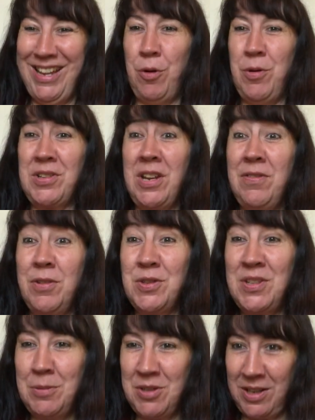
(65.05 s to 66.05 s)
Or it's going to feel
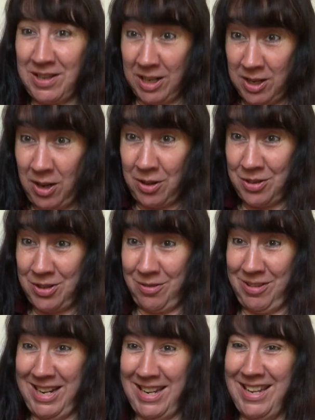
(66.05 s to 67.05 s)
too much like a
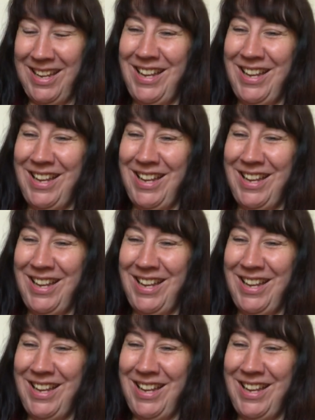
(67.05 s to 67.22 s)
luxury.